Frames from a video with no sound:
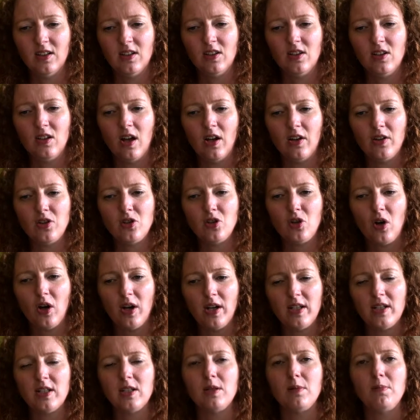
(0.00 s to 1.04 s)
Not
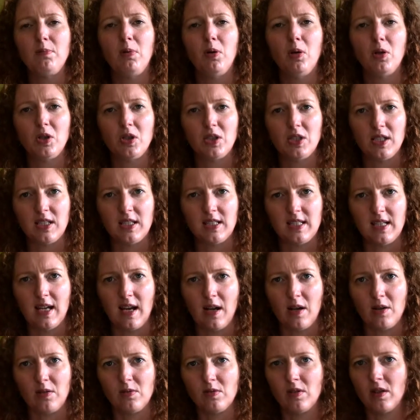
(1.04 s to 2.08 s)
trying to push it
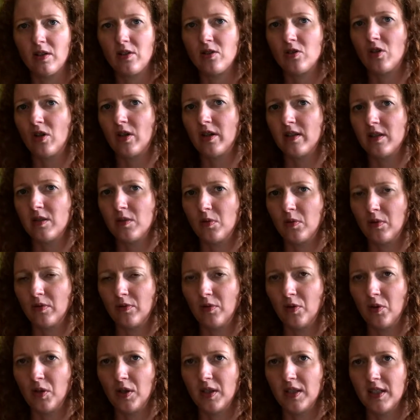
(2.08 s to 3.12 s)
down, not trying to
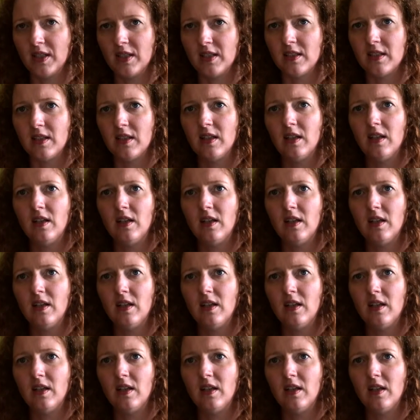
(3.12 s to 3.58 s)
avoid it.